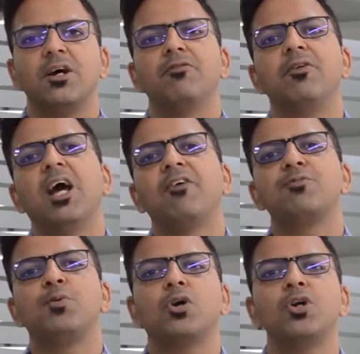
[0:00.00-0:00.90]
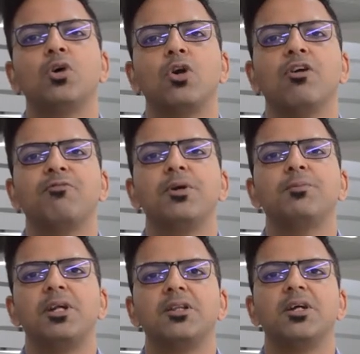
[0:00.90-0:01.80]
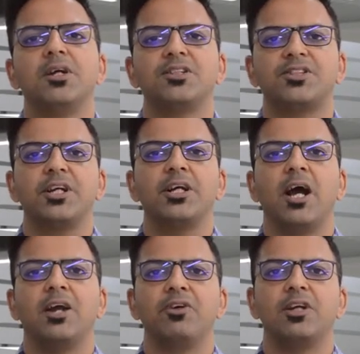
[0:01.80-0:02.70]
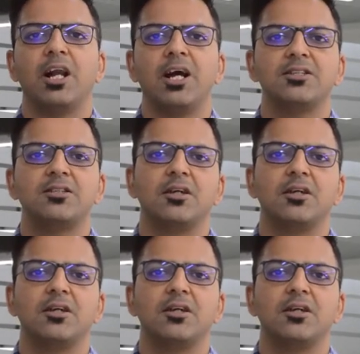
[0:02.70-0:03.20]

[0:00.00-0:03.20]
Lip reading: we have spoken to a lot of people in the industry and we realized